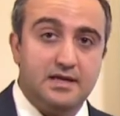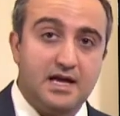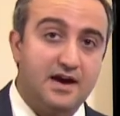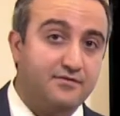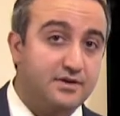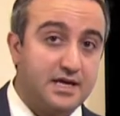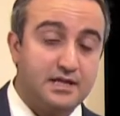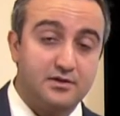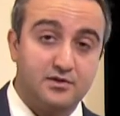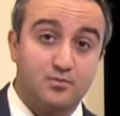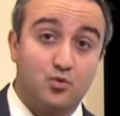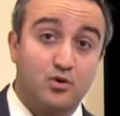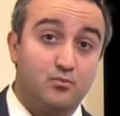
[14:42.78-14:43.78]
Every day
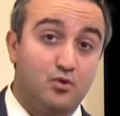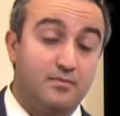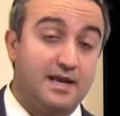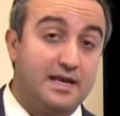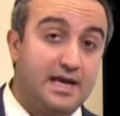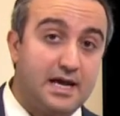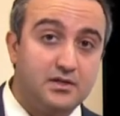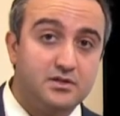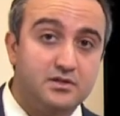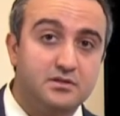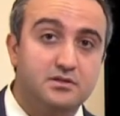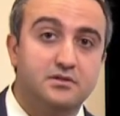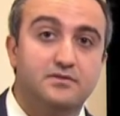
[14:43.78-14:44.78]
there's more and more
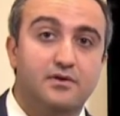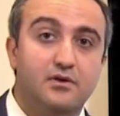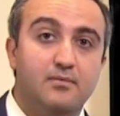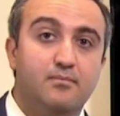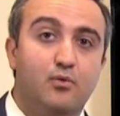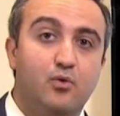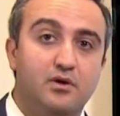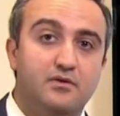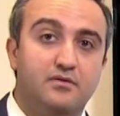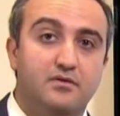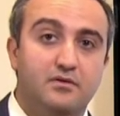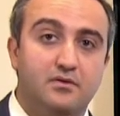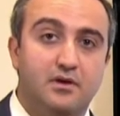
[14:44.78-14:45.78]
medications, and it's very
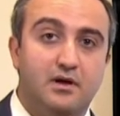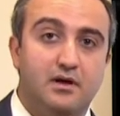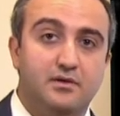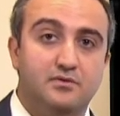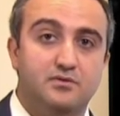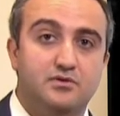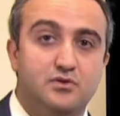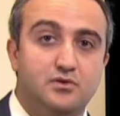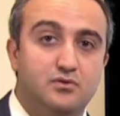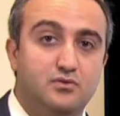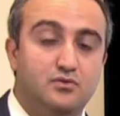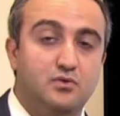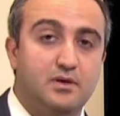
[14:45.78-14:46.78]
important uh,
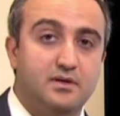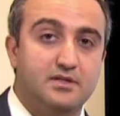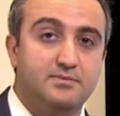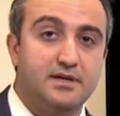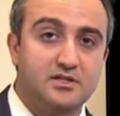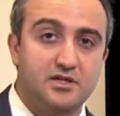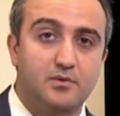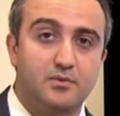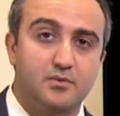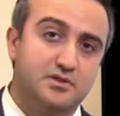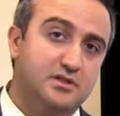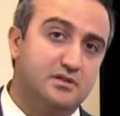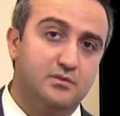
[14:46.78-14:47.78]
to, especially when
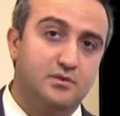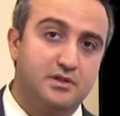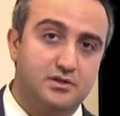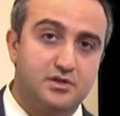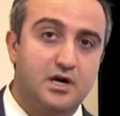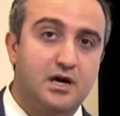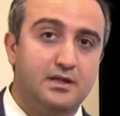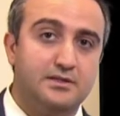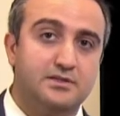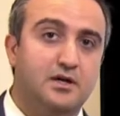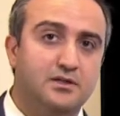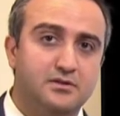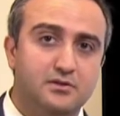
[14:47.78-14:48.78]
we're dealing with a child, is
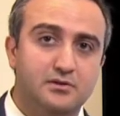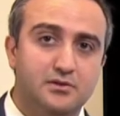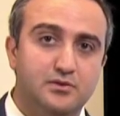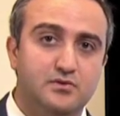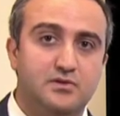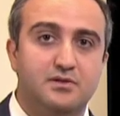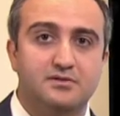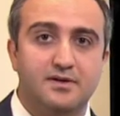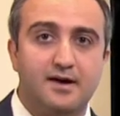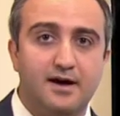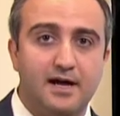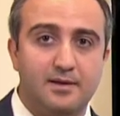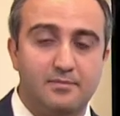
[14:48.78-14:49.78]
not to lose
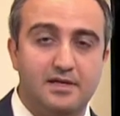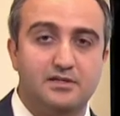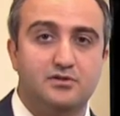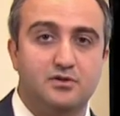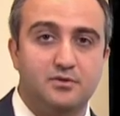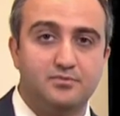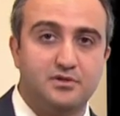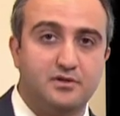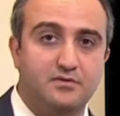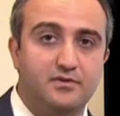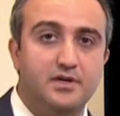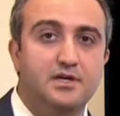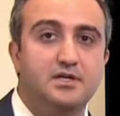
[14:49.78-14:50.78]
time in terms
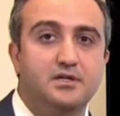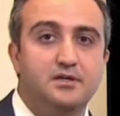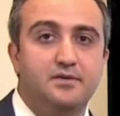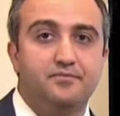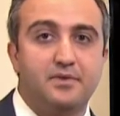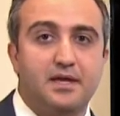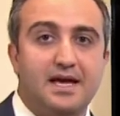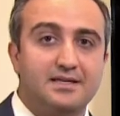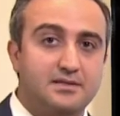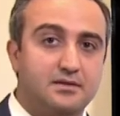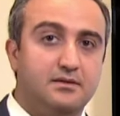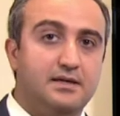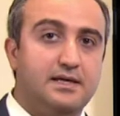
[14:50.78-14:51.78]
of
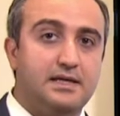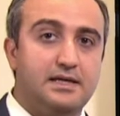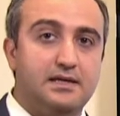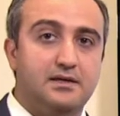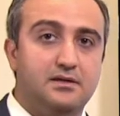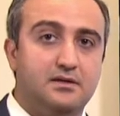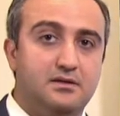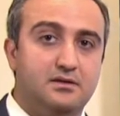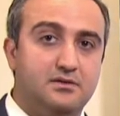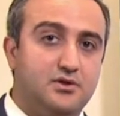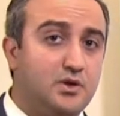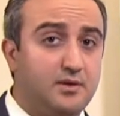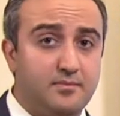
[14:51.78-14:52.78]
escalating
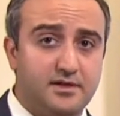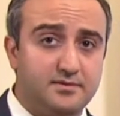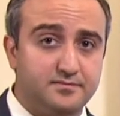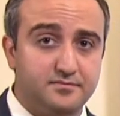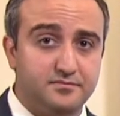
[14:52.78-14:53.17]
treatment.